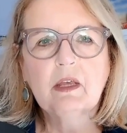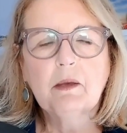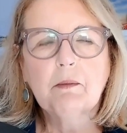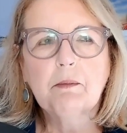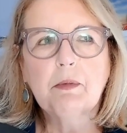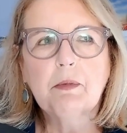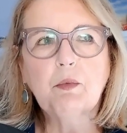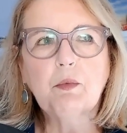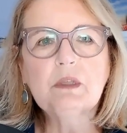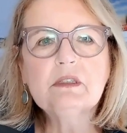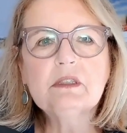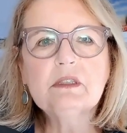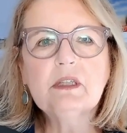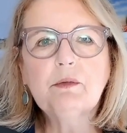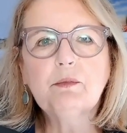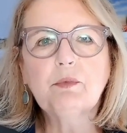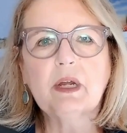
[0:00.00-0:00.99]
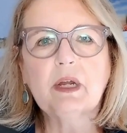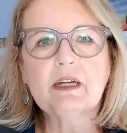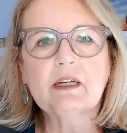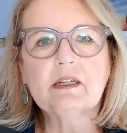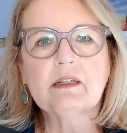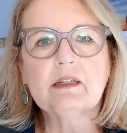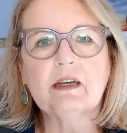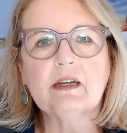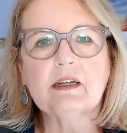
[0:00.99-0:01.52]
But once I
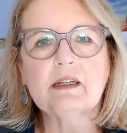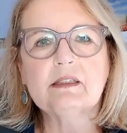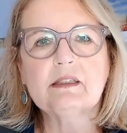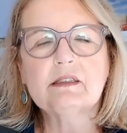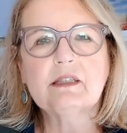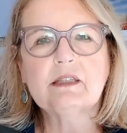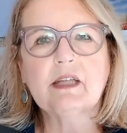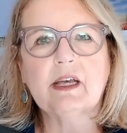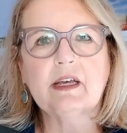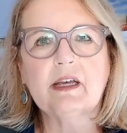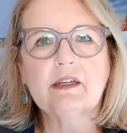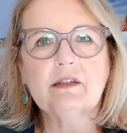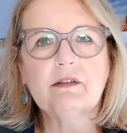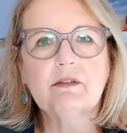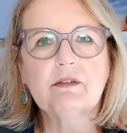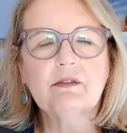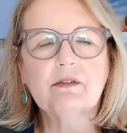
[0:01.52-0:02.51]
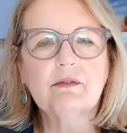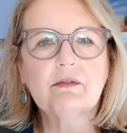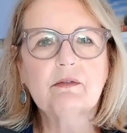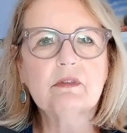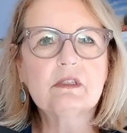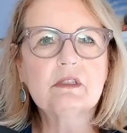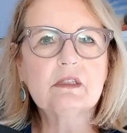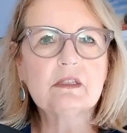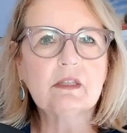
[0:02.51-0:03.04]
recognized that
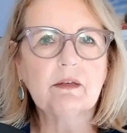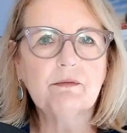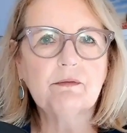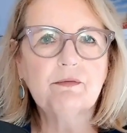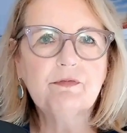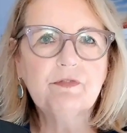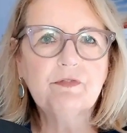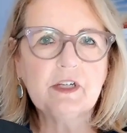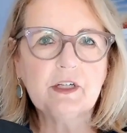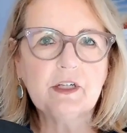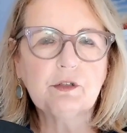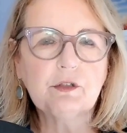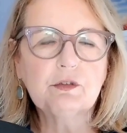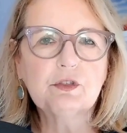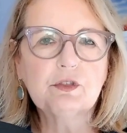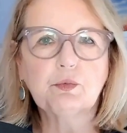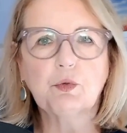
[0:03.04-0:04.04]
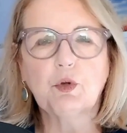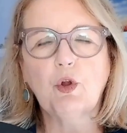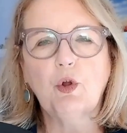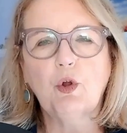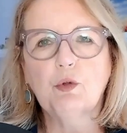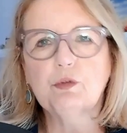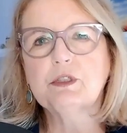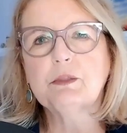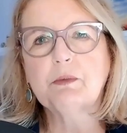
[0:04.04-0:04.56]
some fears were
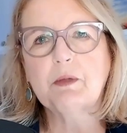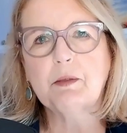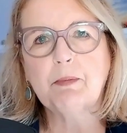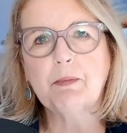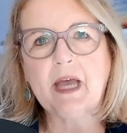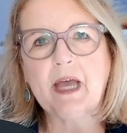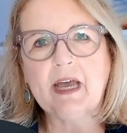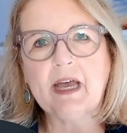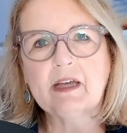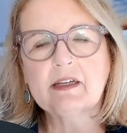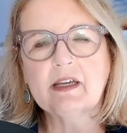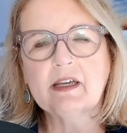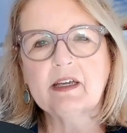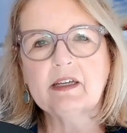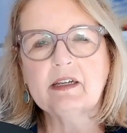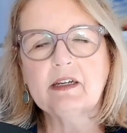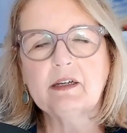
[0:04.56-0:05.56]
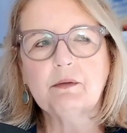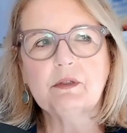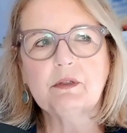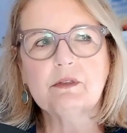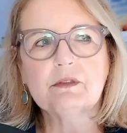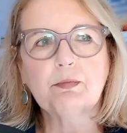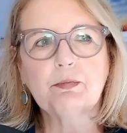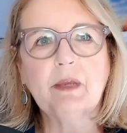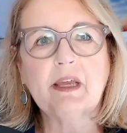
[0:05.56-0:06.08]
holding me back and I was
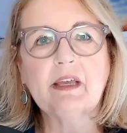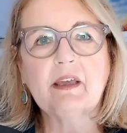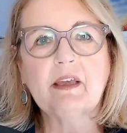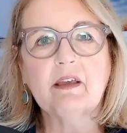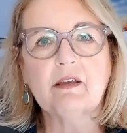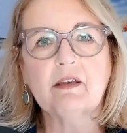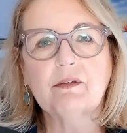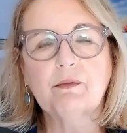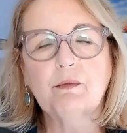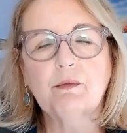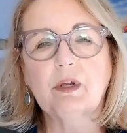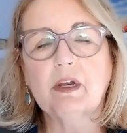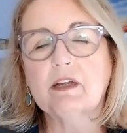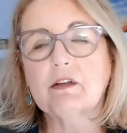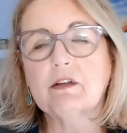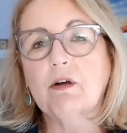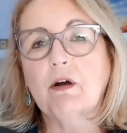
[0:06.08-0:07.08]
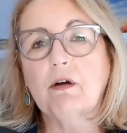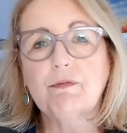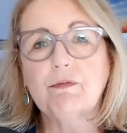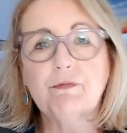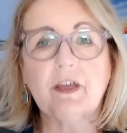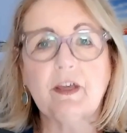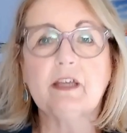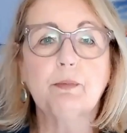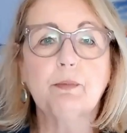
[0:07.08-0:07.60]
making what I call
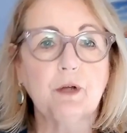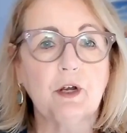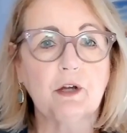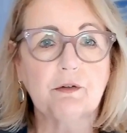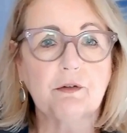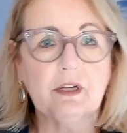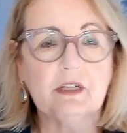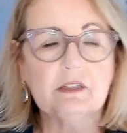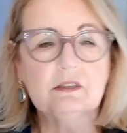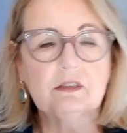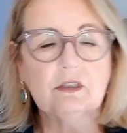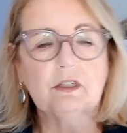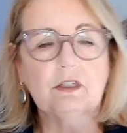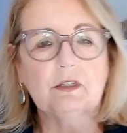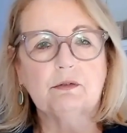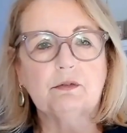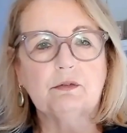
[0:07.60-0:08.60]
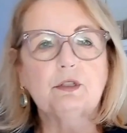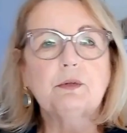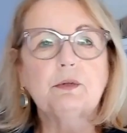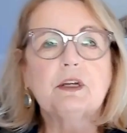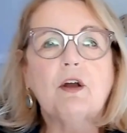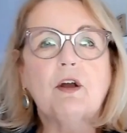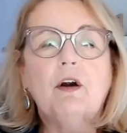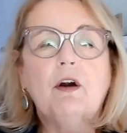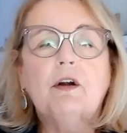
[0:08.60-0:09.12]
fake progress, doing
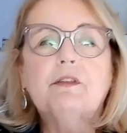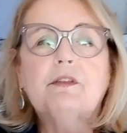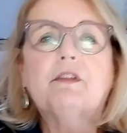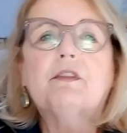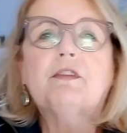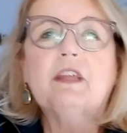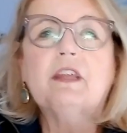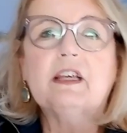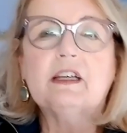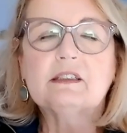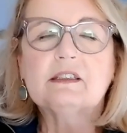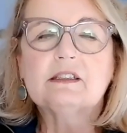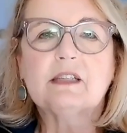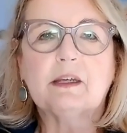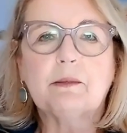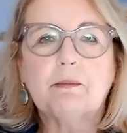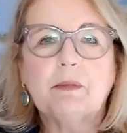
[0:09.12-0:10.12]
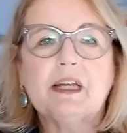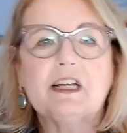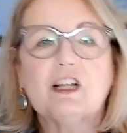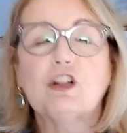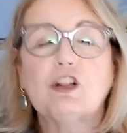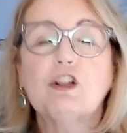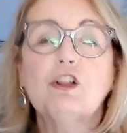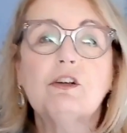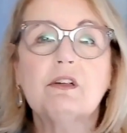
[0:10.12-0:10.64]
all the things that made it
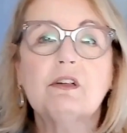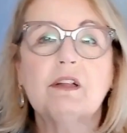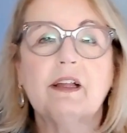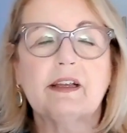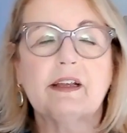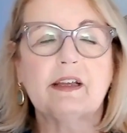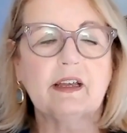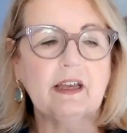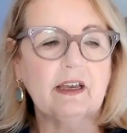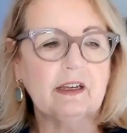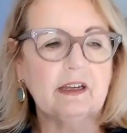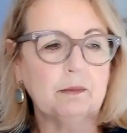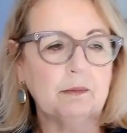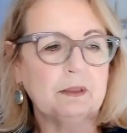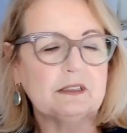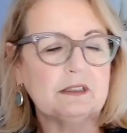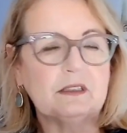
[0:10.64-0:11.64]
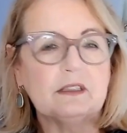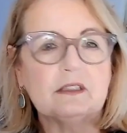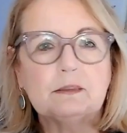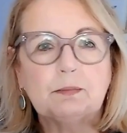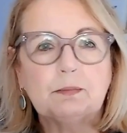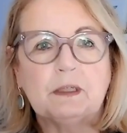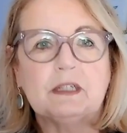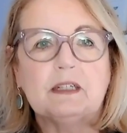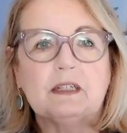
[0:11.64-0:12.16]
look like I had a business,
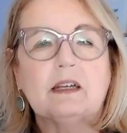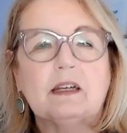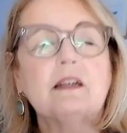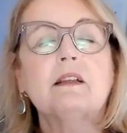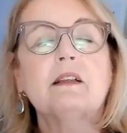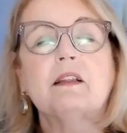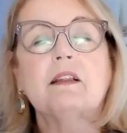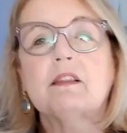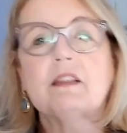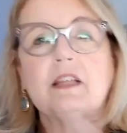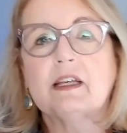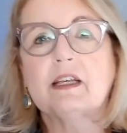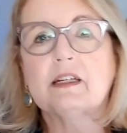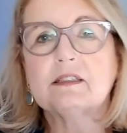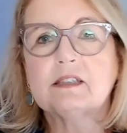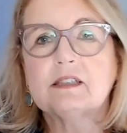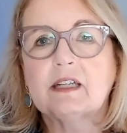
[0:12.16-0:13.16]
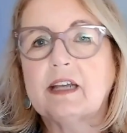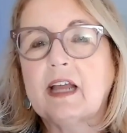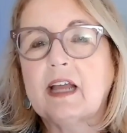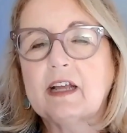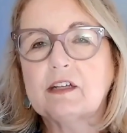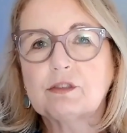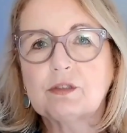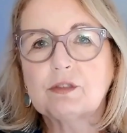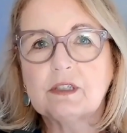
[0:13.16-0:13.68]
but none of the things that
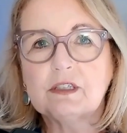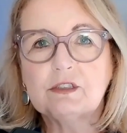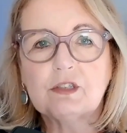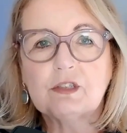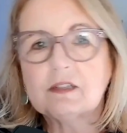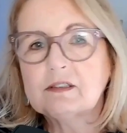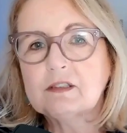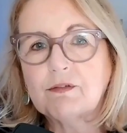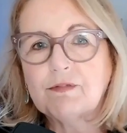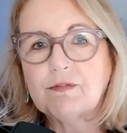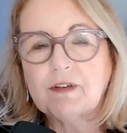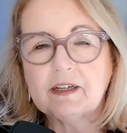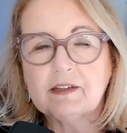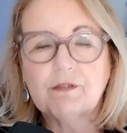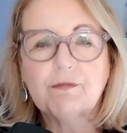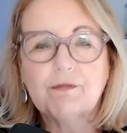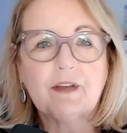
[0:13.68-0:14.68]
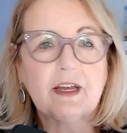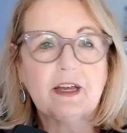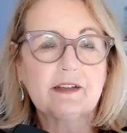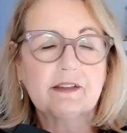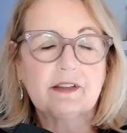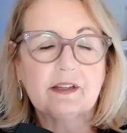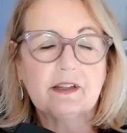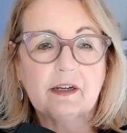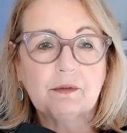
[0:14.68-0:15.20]
actually justified the fact
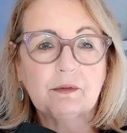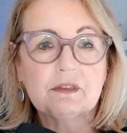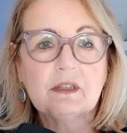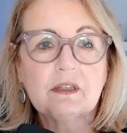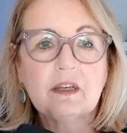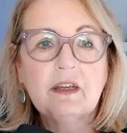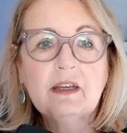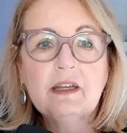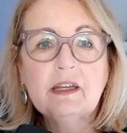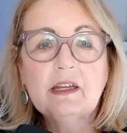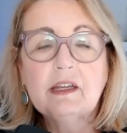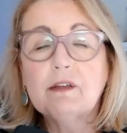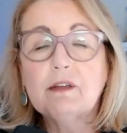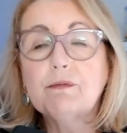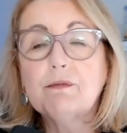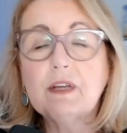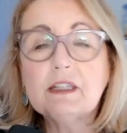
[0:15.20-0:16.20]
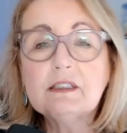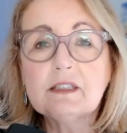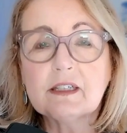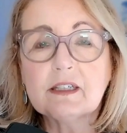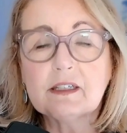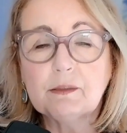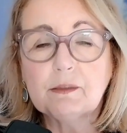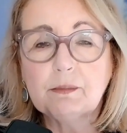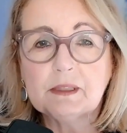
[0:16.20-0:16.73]
that I was investing
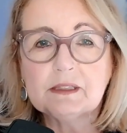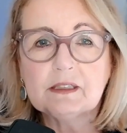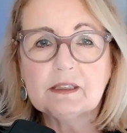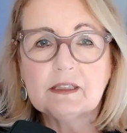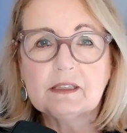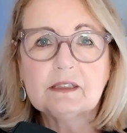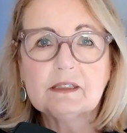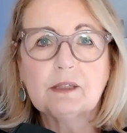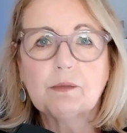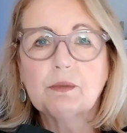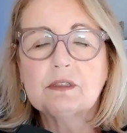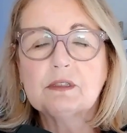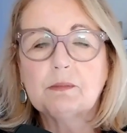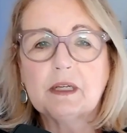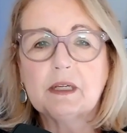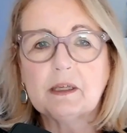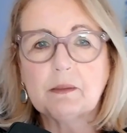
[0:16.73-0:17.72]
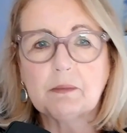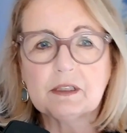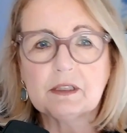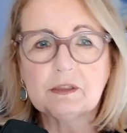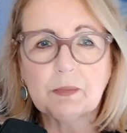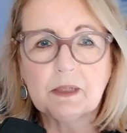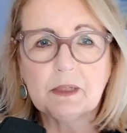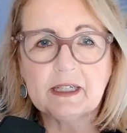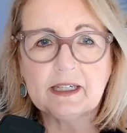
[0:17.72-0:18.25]
in a business that wasn't making much
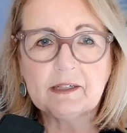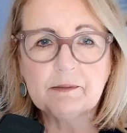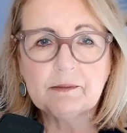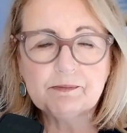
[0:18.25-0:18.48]
money.